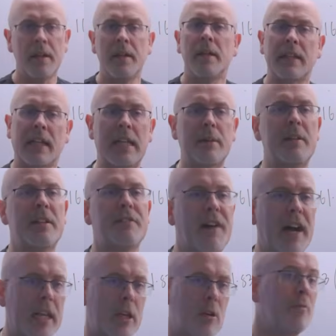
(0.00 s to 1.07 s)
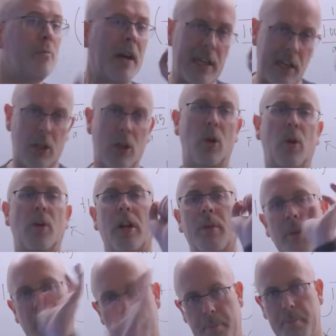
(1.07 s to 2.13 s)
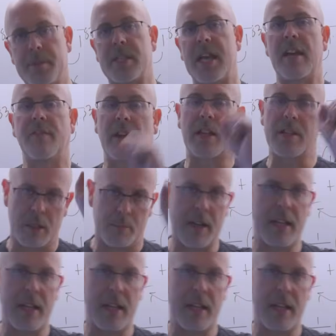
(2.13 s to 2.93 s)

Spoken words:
that'll give me the value of my loan or my savings or my